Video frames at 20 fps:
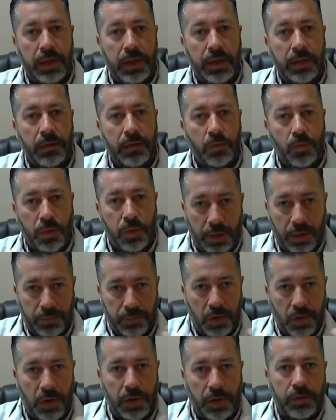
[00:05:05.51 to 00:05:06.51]
And when
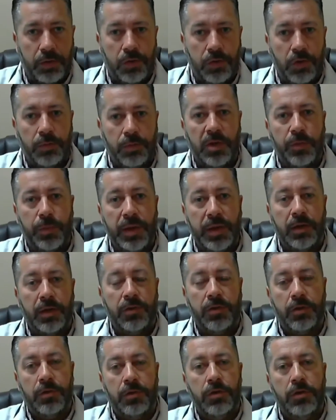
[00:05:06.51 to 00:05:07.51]
I'm talking to them, it's
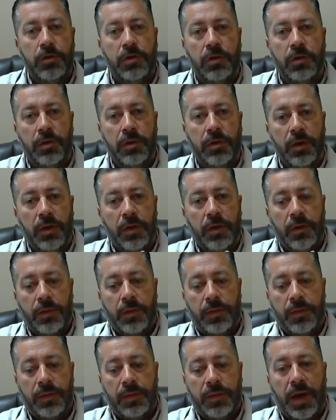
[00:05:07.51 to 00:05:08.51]
because they're using
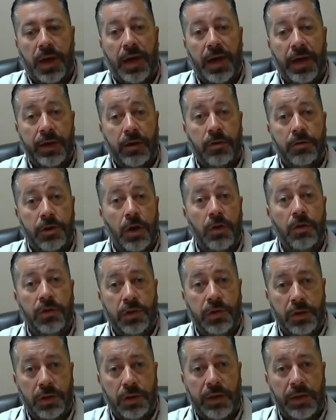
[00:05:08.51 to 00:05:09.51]
the higher
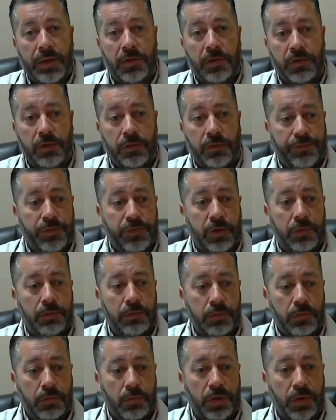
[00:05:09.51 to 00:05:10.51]
dosing levels
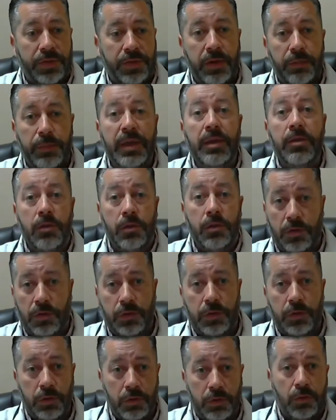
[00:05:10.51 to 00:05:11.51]
from what they've been
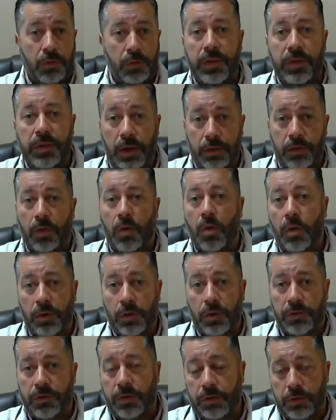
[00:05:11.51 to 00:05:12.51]
used to with the other
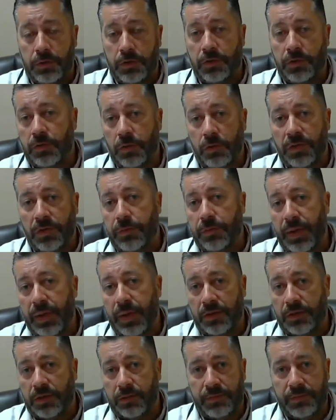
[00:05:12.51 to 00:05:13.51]
oils they're used to over the
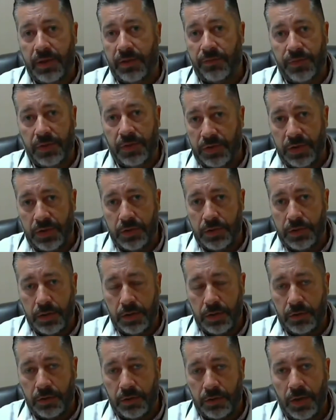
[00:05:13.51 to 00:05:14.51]
past 10, 15
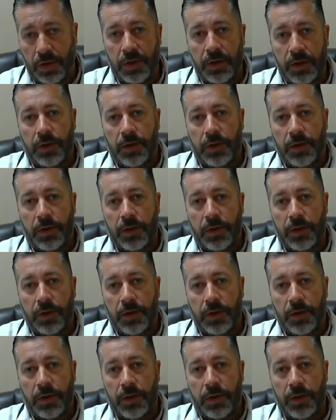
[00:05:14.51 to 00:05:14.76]
years.